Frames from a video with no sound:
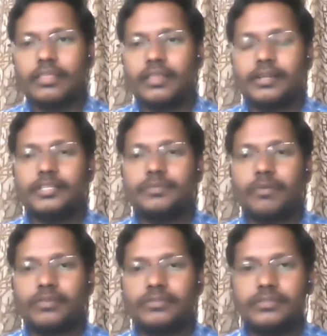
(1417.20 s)
the
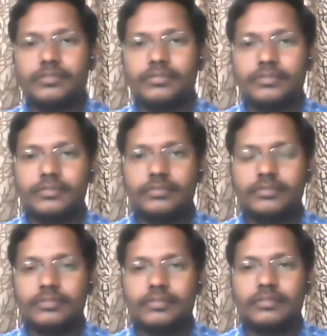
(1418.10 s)
response
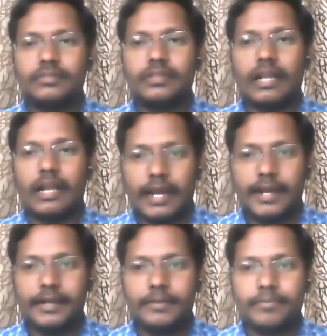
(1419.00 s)

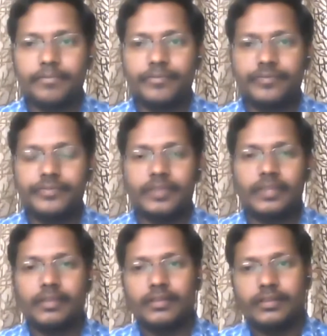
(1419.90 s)
and
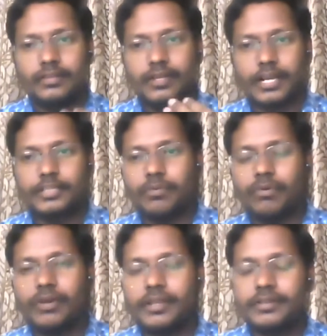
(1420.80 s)
the
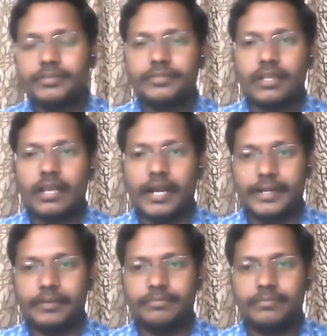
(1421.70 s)
corresponding
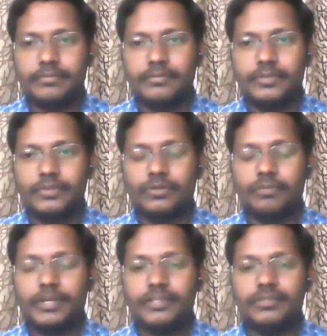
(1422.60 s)
item. So
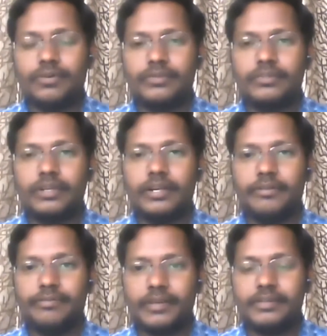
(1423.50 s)
based on
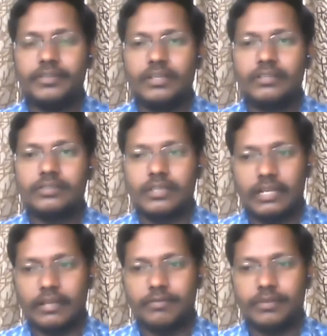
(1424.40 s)
different
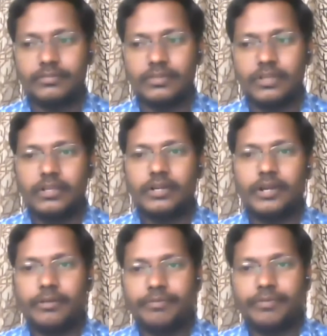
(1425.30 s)
skill levels,
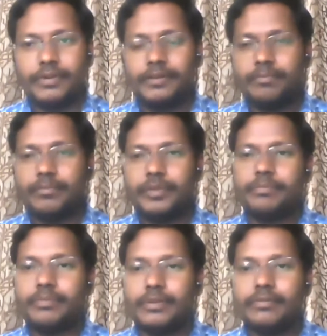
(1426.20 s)
different
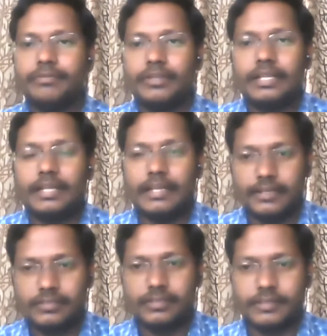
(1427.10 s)
people will
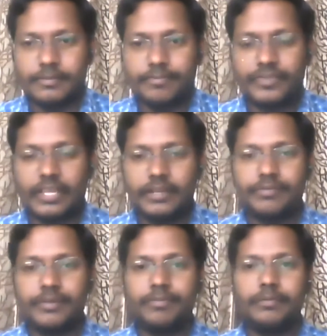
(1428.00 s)
elicit,
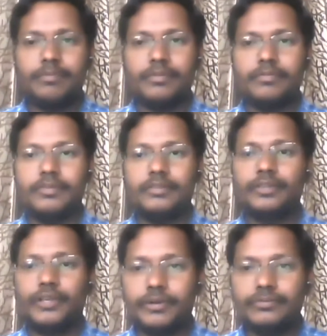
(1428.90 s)
different people will
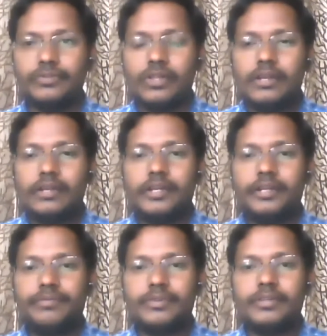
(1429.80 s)
give
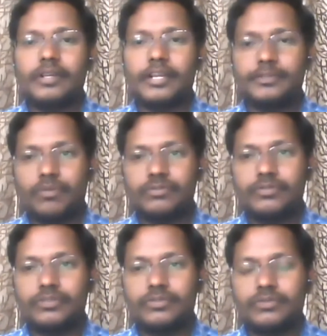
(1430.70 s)
different
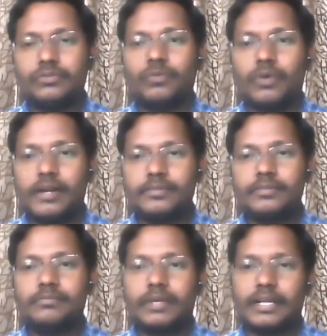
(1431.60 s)
responses to one
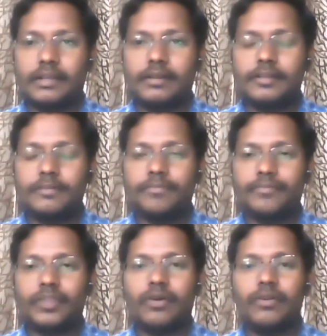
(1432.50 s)
particular
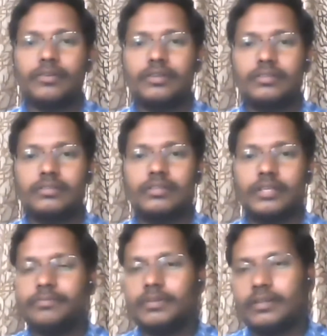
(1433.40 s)
or
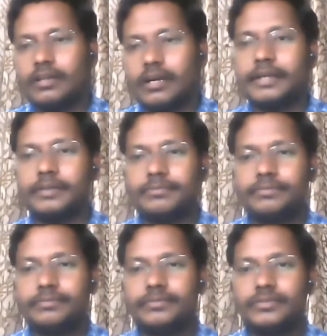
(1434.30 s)
same item.
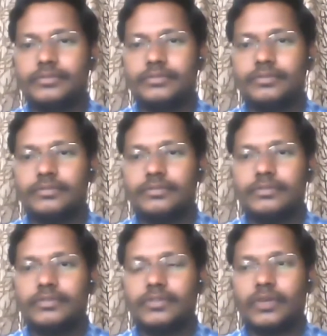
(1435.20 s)

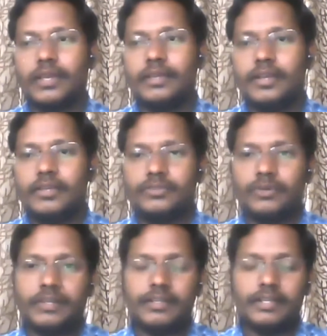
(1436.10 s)
Okay,
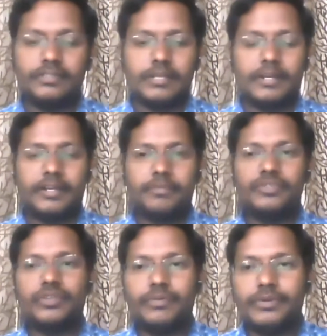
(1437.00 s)
so when a same item
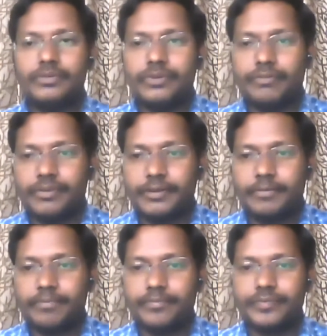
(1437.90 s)
is given to different
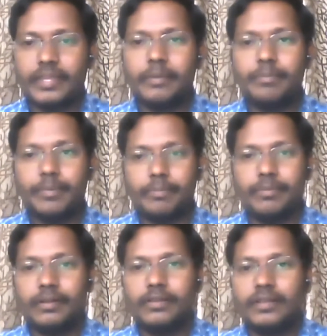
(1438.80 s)

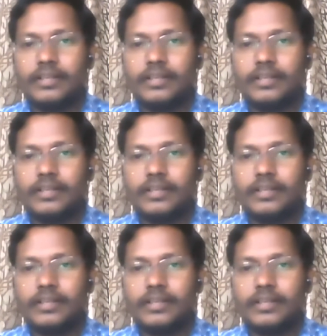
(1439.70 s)
people,